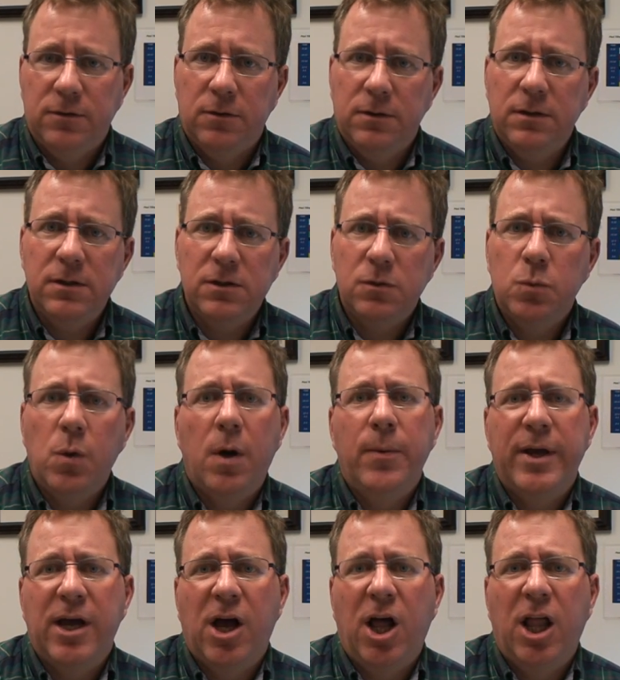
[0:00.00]
So this is what
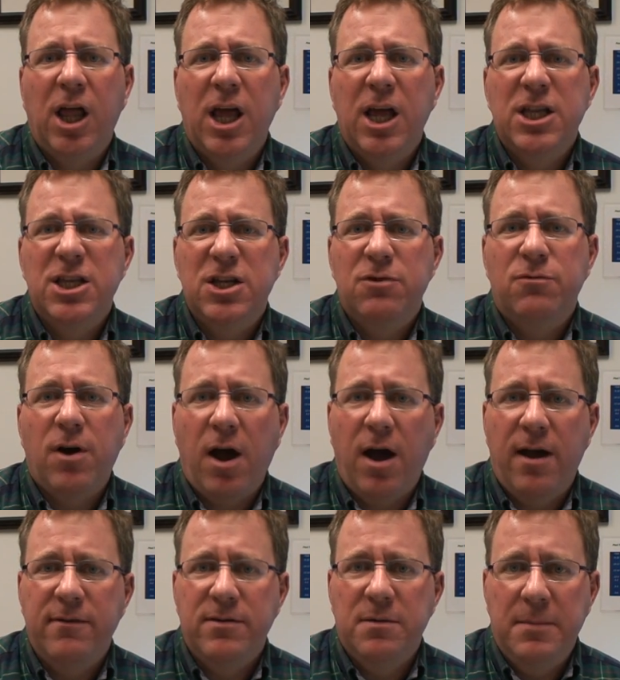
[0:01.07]
we call
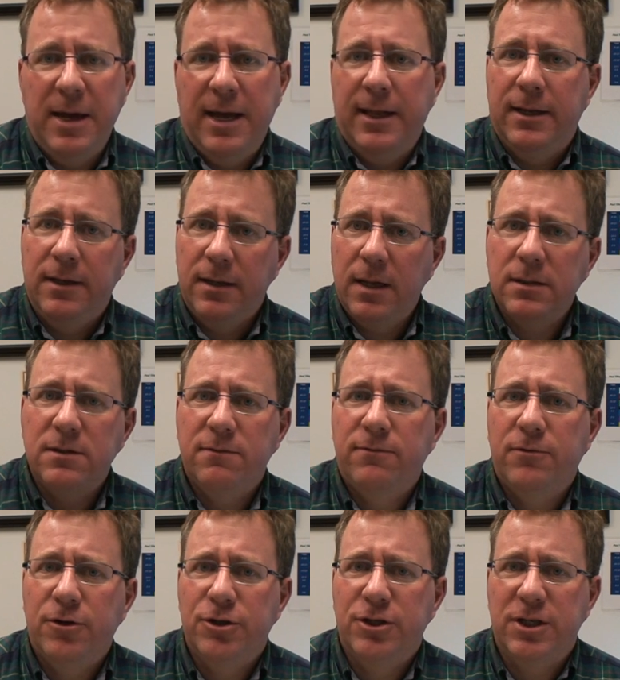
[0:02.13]
derived demand, and that's a
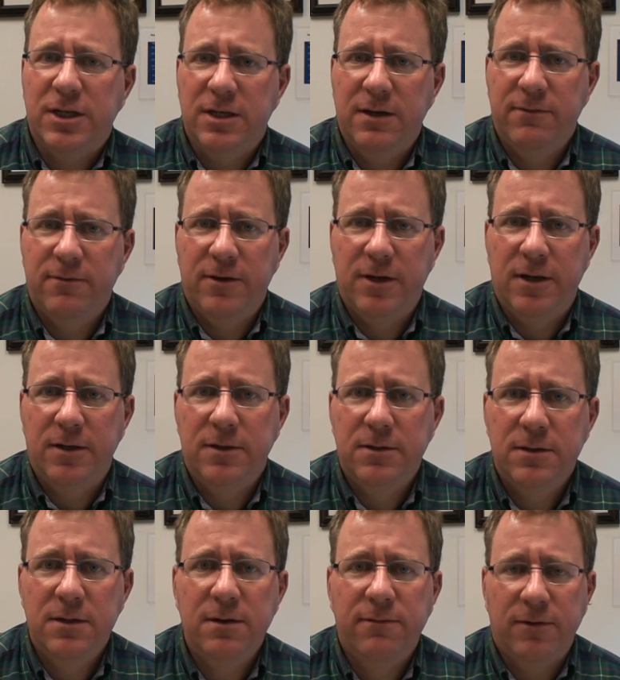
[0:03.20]
first significant
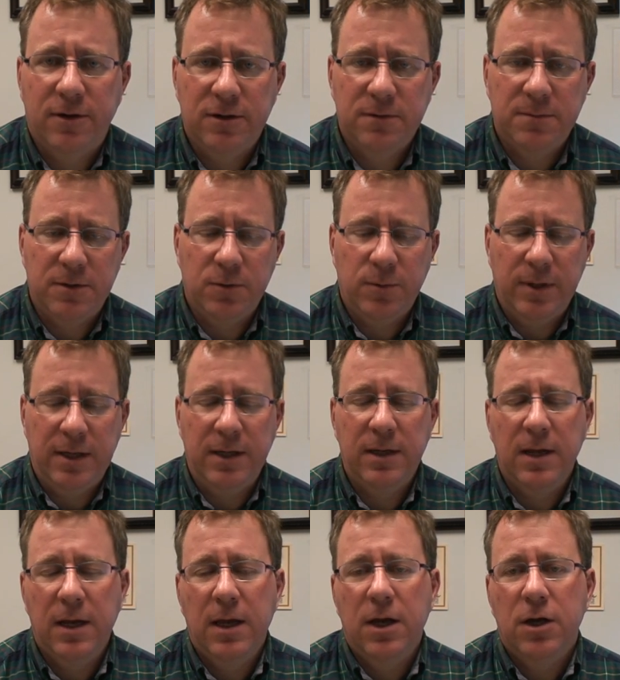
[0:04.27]
difference between
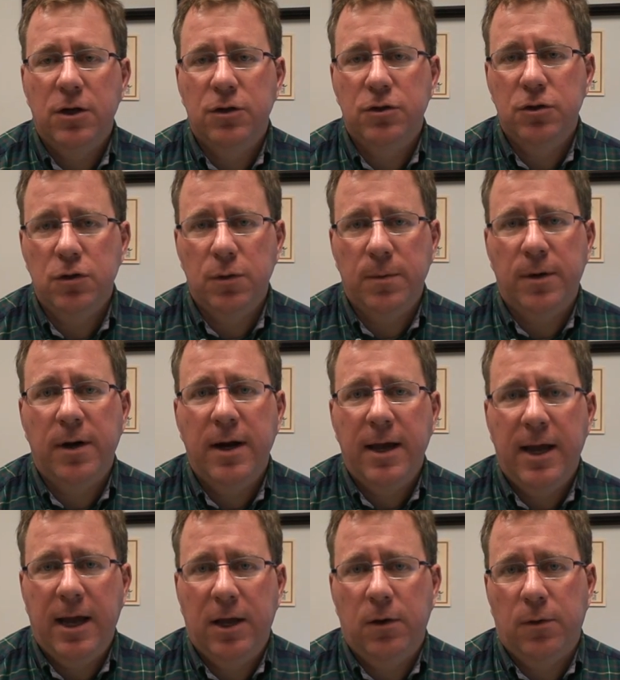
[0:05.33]
consumer
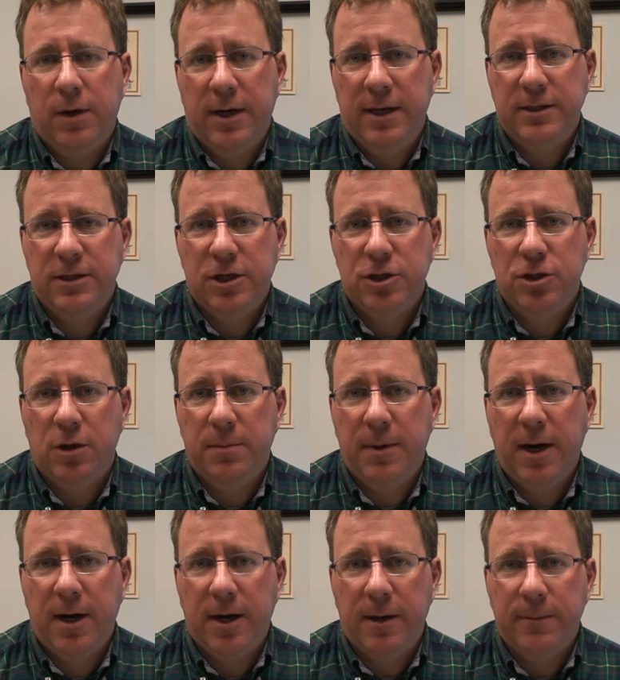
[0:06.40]
and organizational
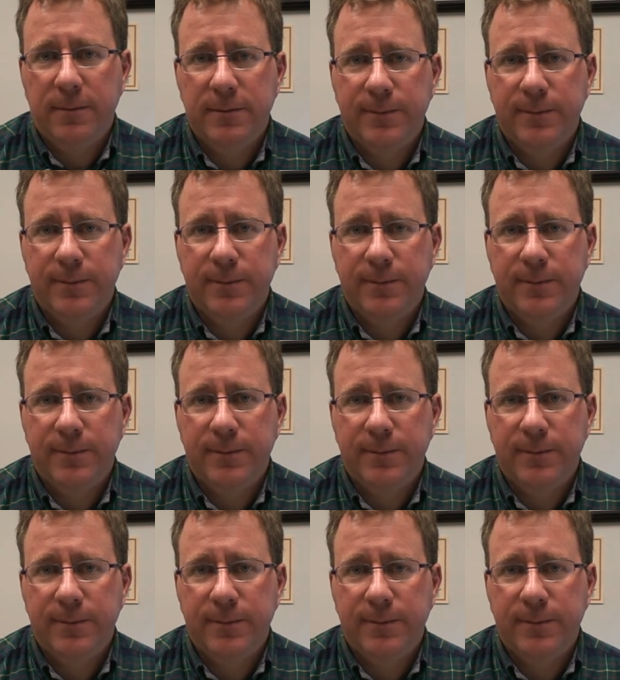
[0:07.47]
market.